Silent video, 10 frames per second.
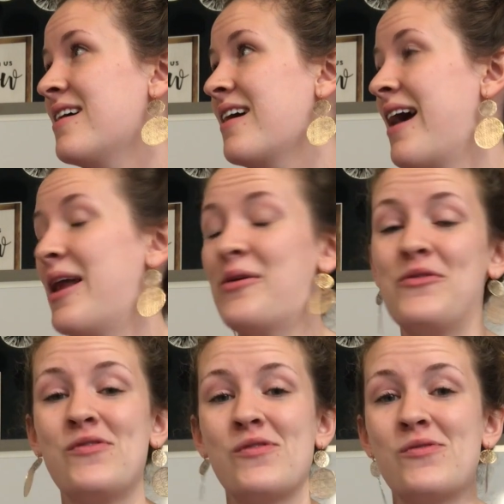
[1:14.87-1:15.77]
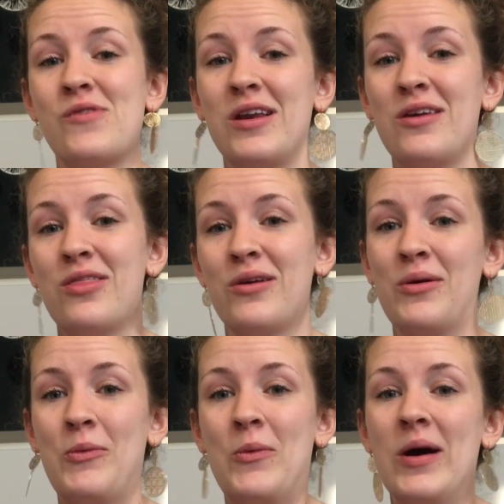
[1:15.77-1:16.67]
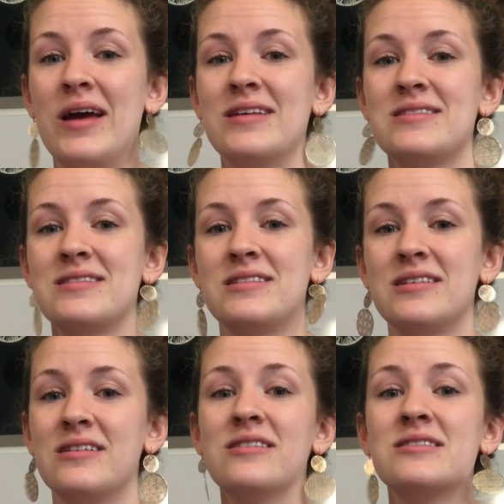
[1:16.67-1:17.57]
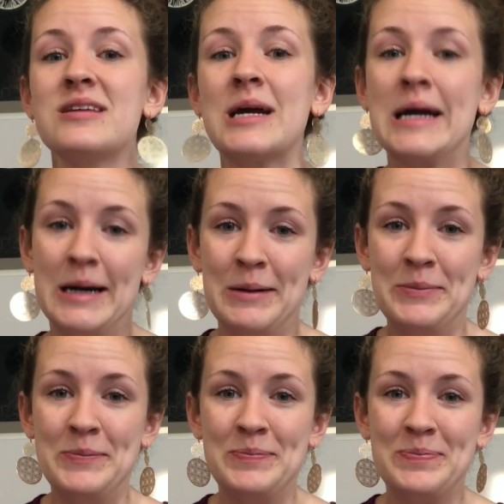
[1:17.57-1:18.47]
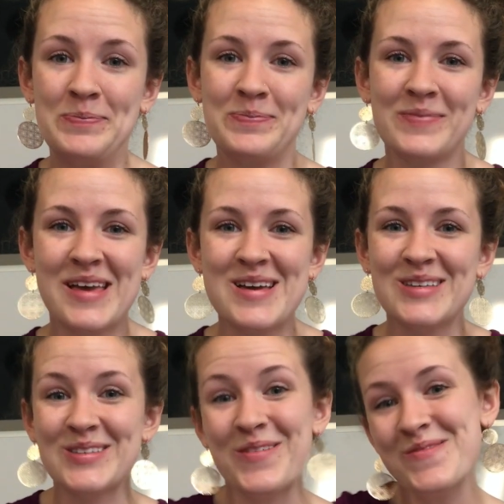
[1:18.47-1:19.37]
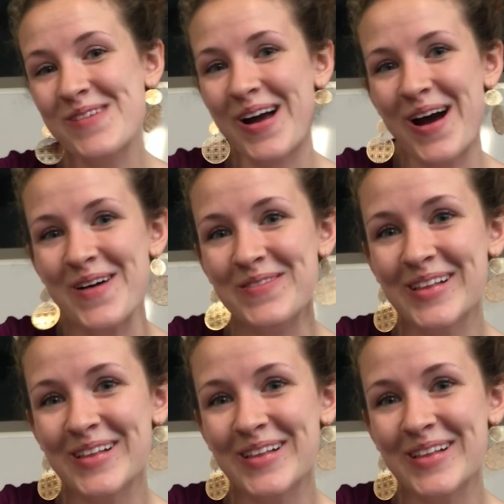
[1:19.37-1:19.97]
kind of run you through what is still to come. So come